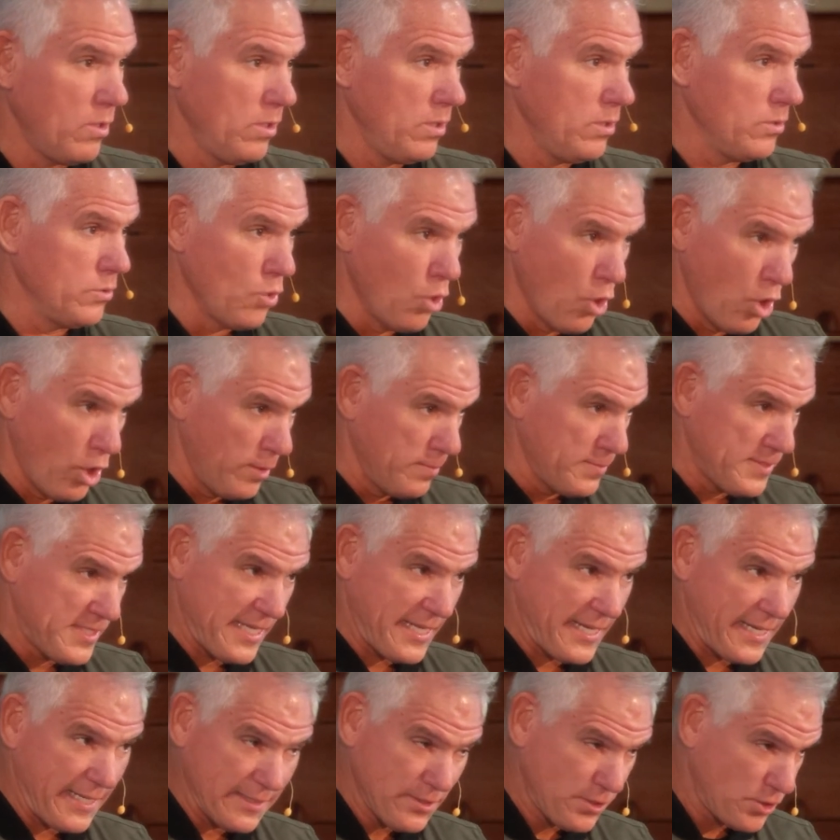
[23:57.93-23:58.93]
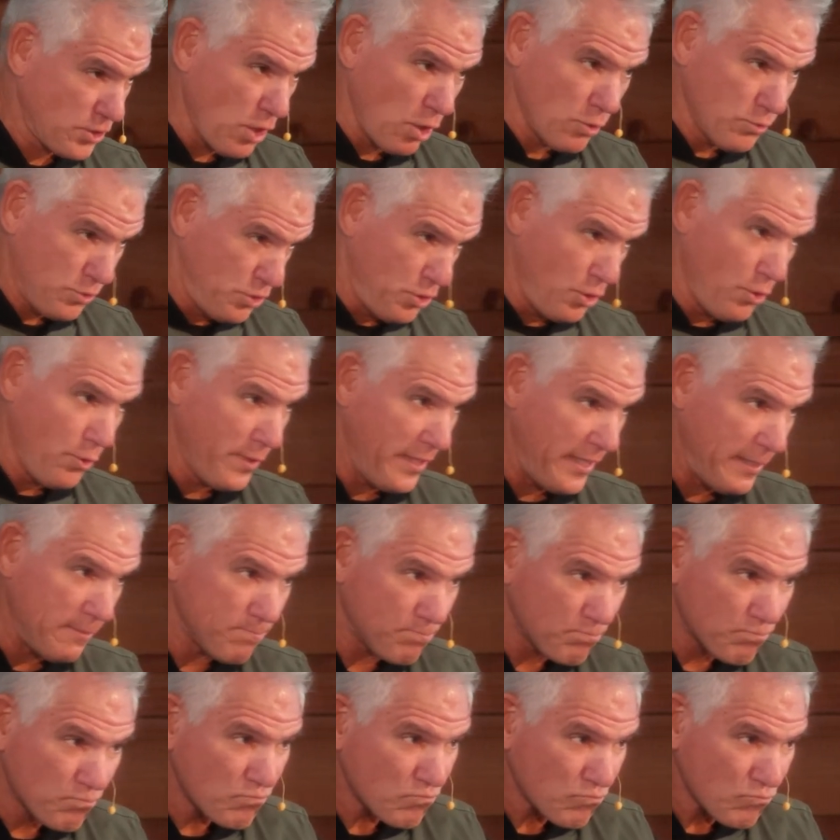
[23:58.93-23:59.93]
norms, and in so
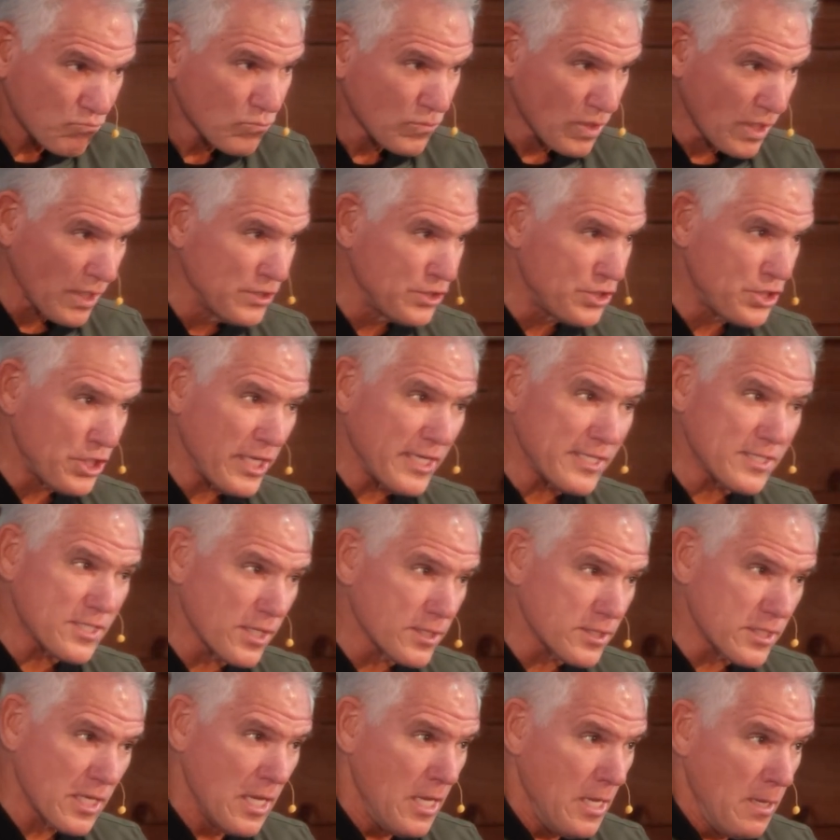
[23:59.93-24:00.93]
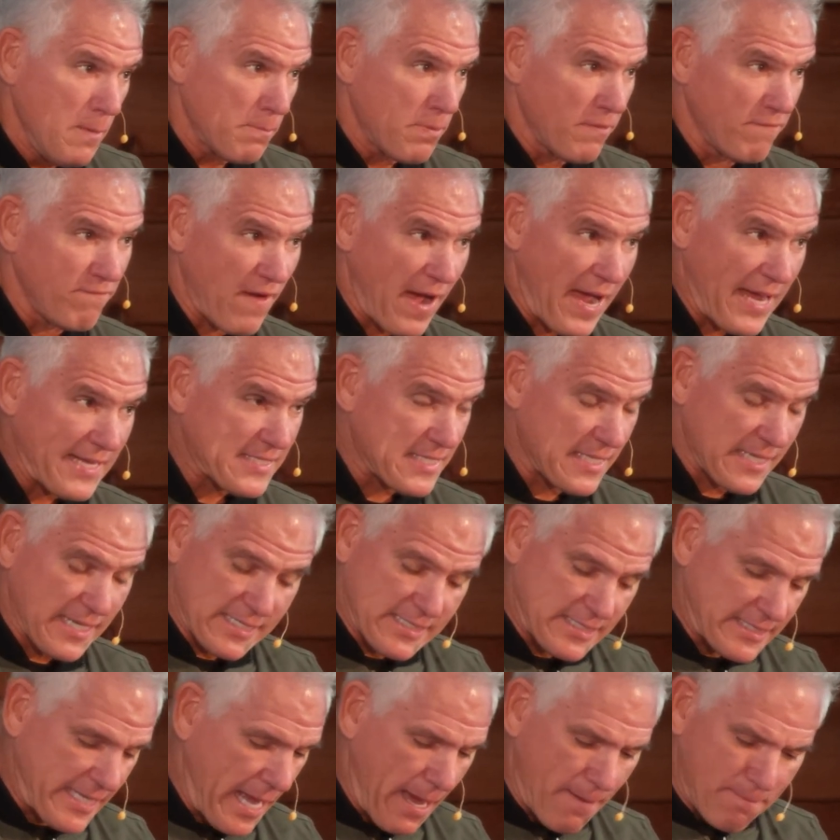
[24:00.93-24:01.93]
doing, Jesus provides an
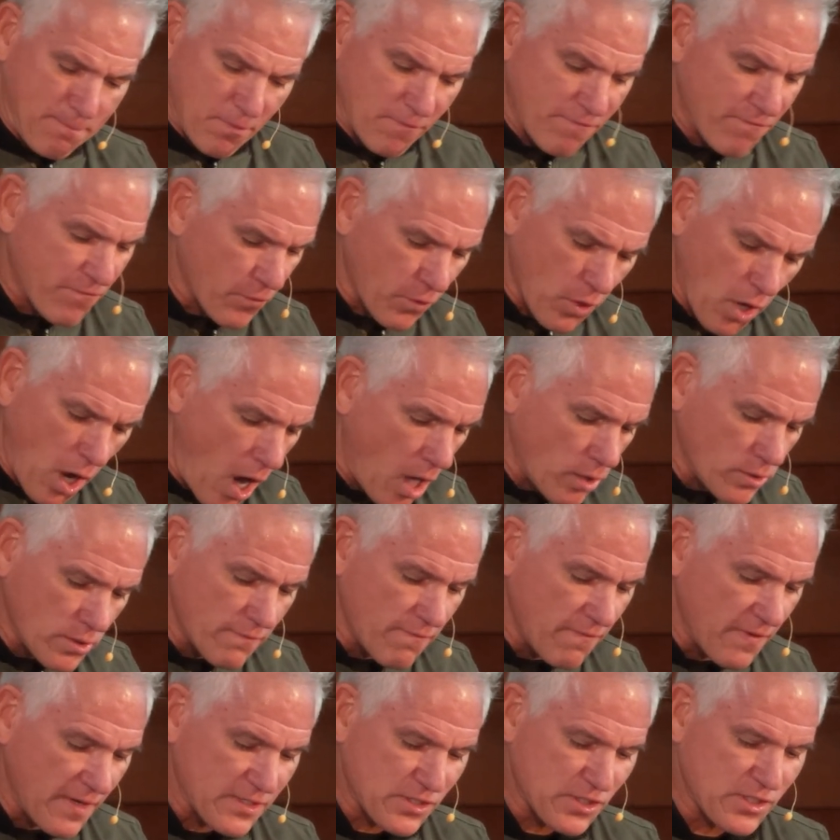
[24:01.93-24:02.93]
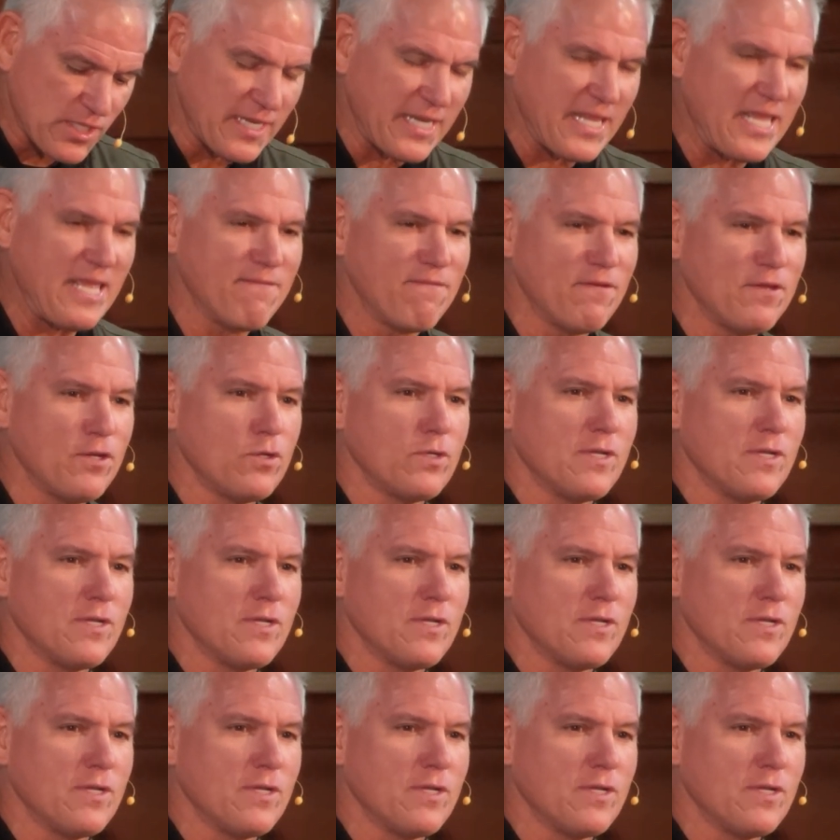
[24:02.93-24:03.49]
example for all of us that even